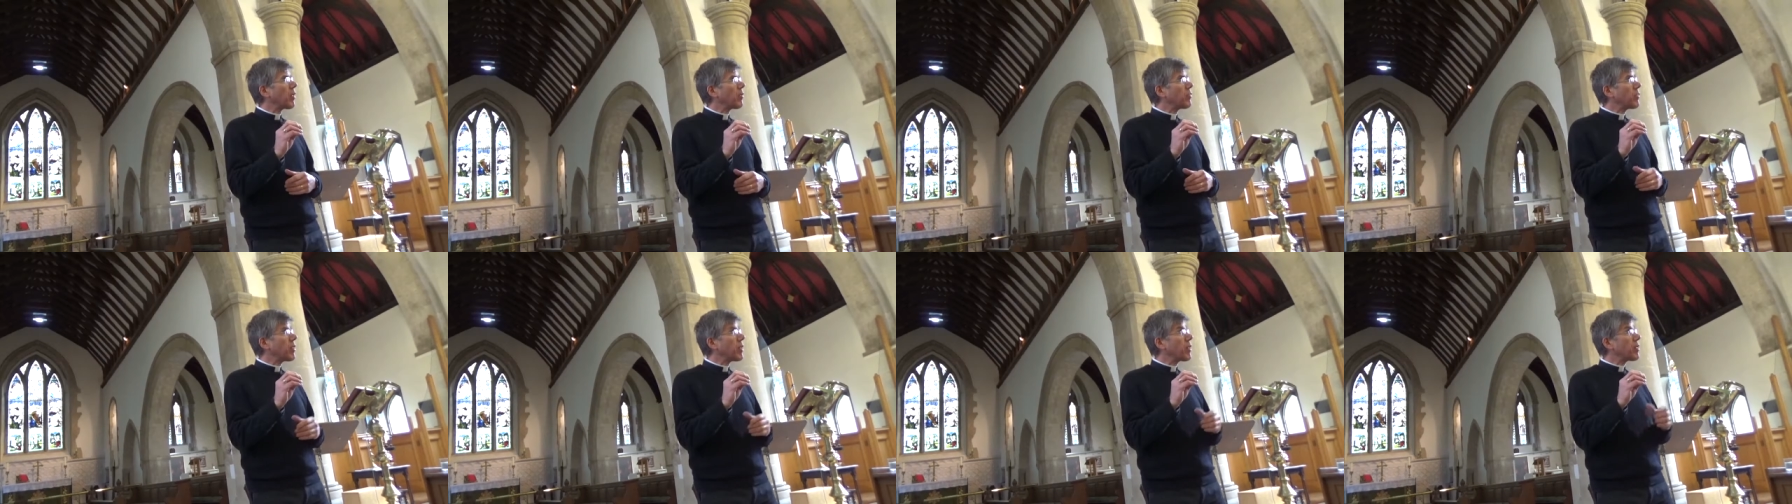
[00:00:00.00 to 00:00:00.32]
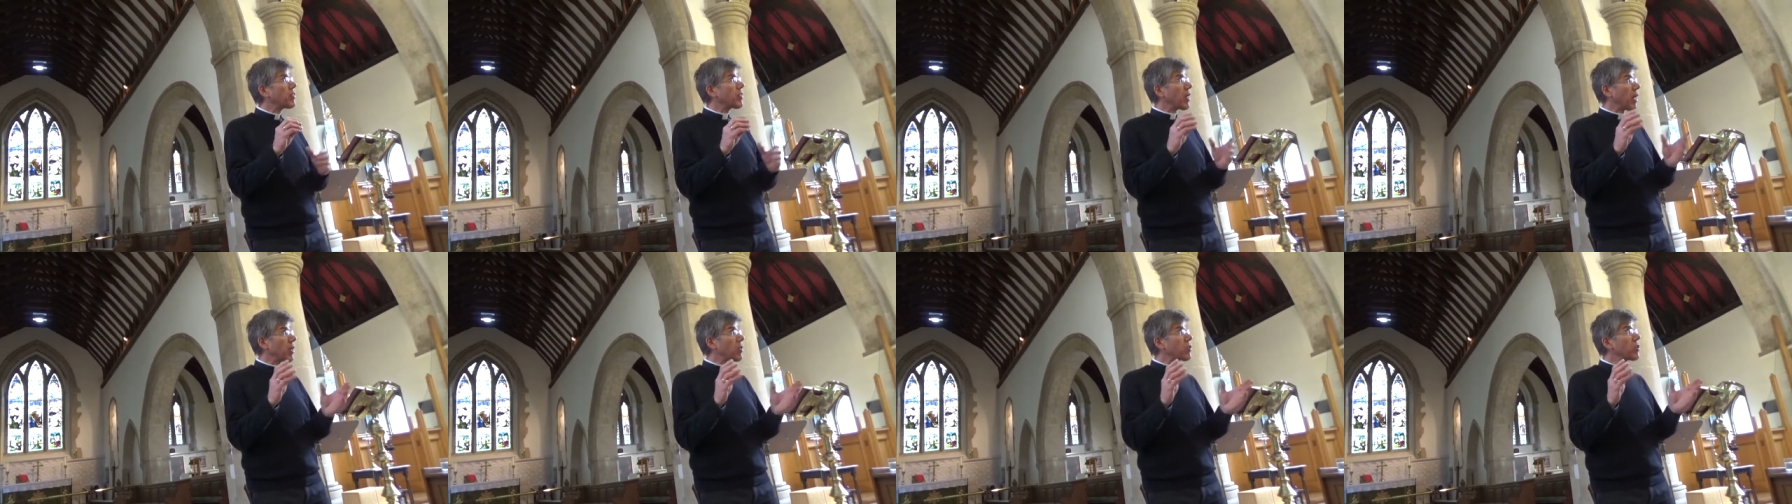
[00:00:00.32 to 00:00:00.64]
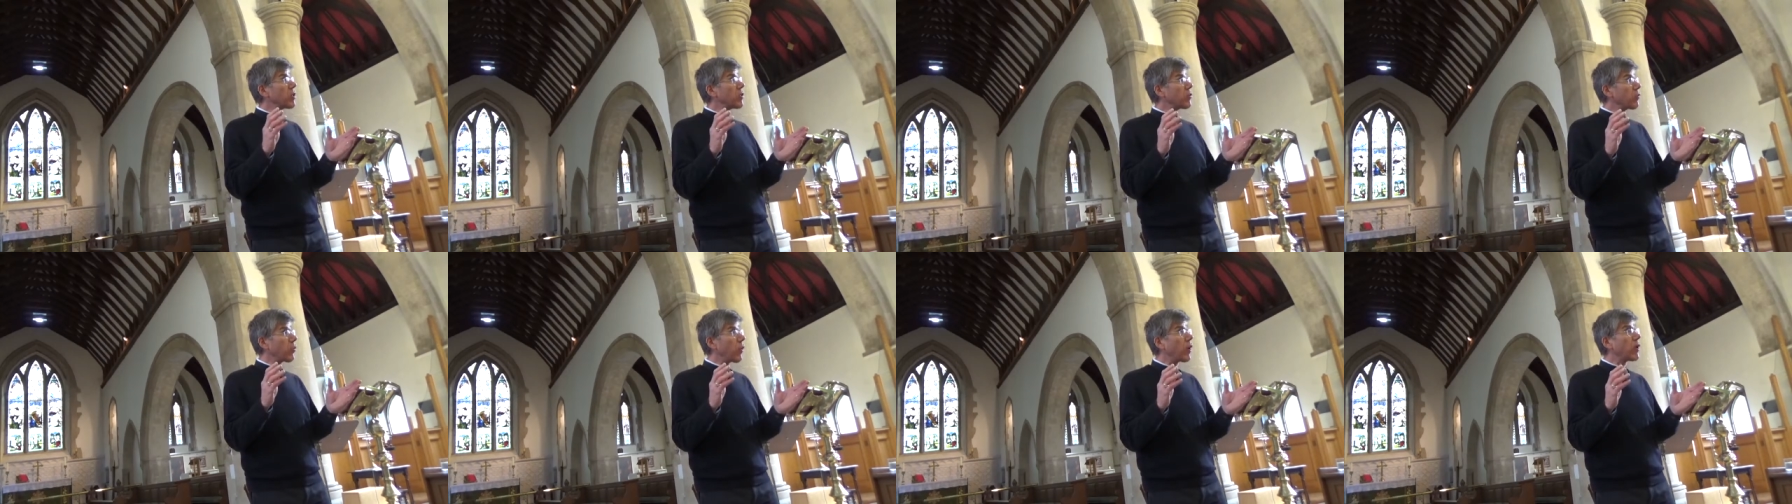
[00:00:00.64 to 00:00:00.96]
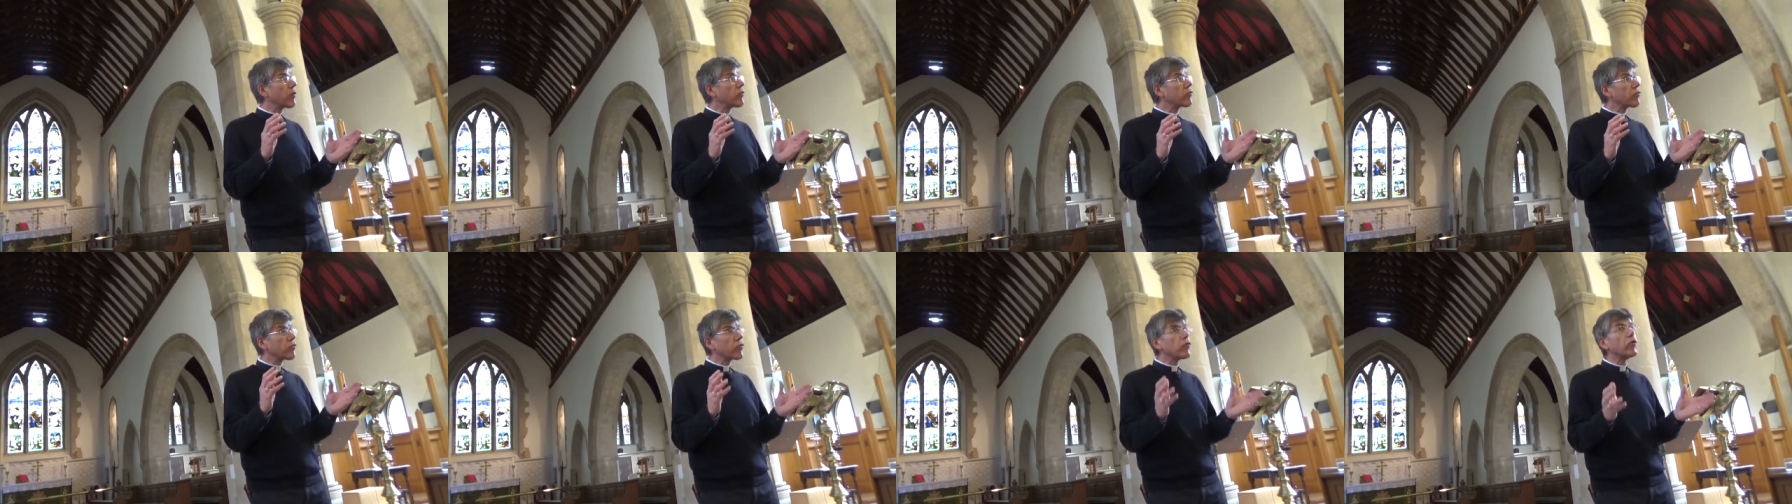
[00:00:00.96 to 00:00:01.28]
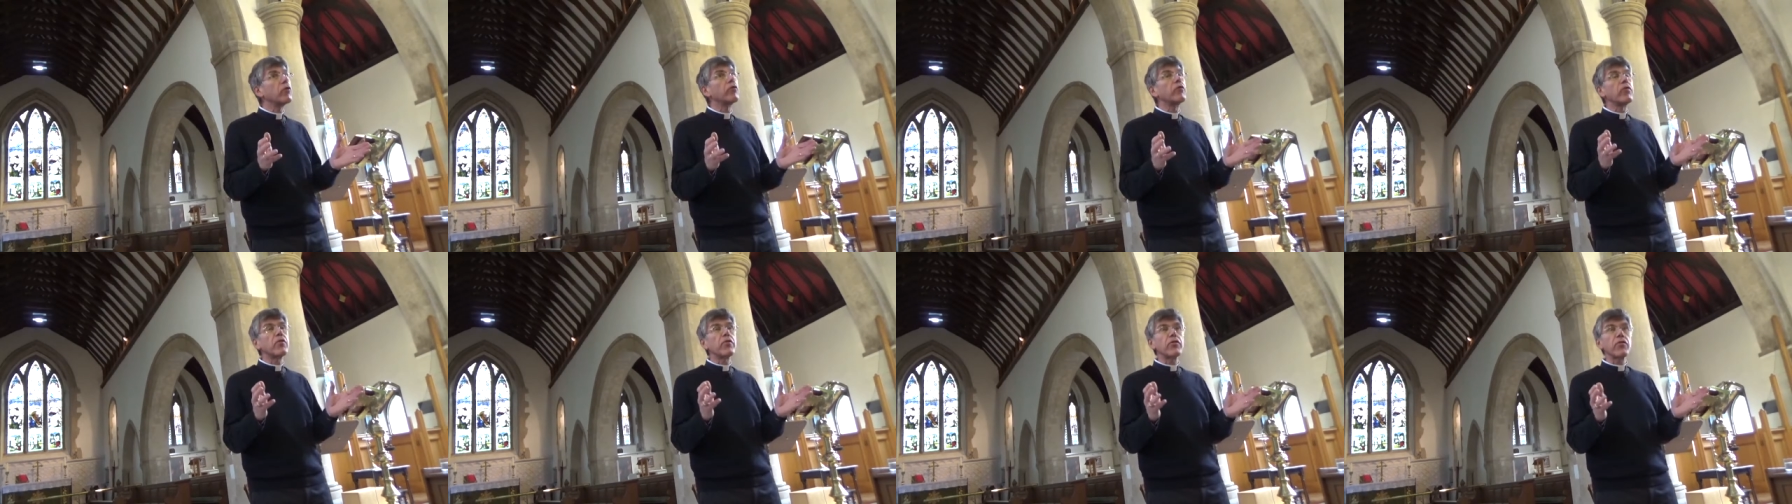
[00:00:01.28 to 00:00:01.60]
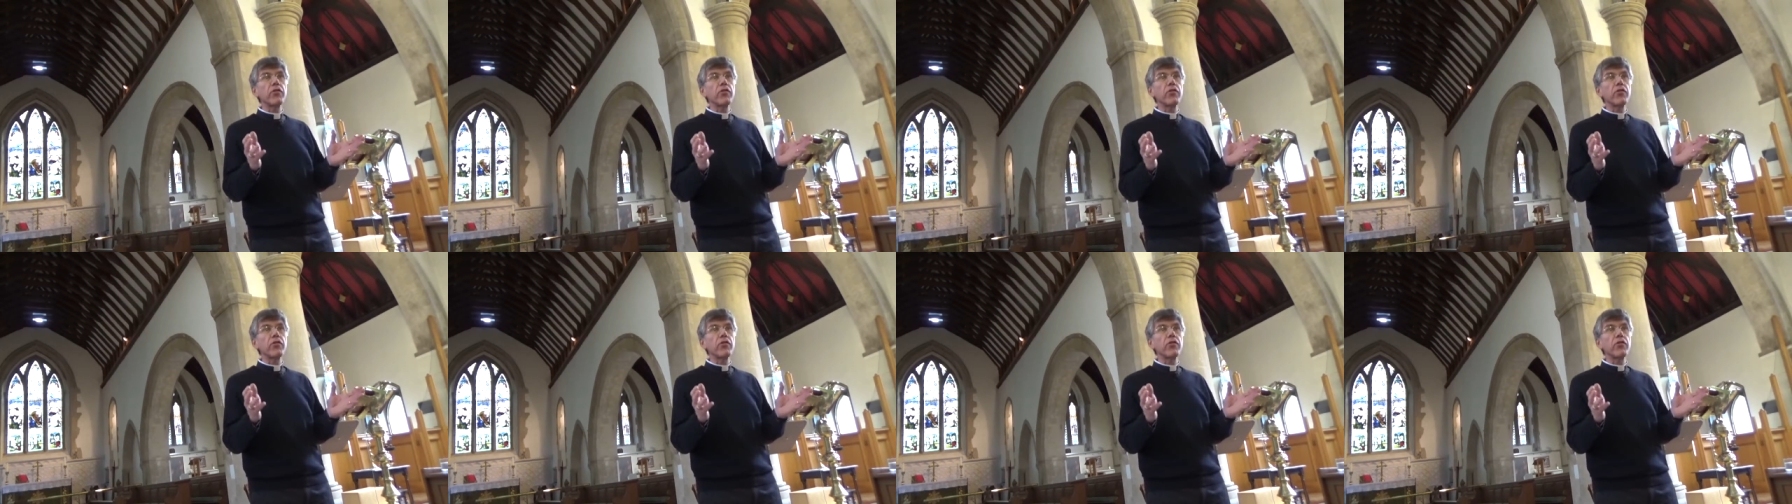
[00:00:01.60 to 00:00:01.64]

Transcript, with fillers: I think, is actually quite true of the